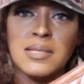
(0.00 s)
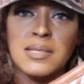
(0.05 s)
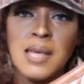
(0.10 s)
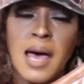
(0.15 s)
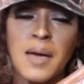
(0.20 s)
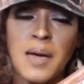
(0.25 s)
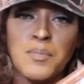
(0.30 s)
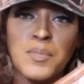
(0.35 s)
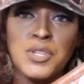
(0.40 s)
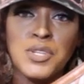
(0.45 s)

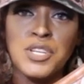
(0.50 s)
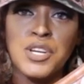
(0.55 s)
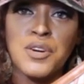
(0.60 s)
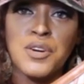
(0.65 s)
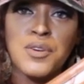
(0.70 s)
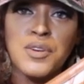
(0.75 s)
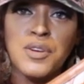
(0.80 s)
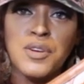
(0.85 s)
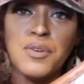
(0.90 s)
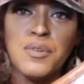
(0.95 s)
type
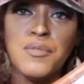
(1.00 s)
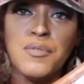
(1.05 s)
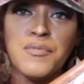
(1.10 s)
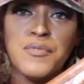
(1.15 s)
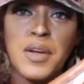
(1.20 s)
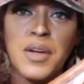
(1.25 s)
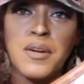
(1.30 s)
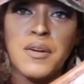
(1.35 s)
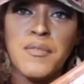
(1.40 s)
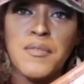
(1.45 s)
material,
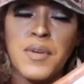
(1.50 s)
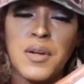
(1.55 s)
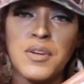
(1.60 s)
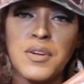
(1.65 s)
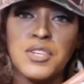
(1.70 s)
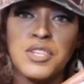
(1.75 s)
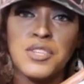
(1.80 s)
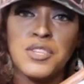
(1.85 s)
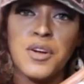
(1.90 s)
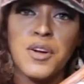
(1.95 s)
very,
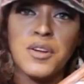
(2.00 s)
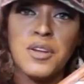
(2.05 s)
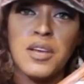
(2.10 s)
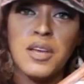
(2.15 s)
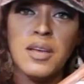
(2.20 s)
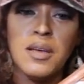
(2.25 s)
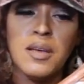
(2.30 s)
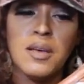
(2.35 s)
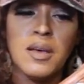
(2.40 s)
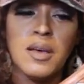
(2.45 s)
very
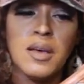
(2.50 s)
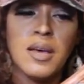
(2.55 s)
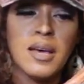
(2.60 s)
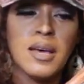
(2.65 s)
sturdy.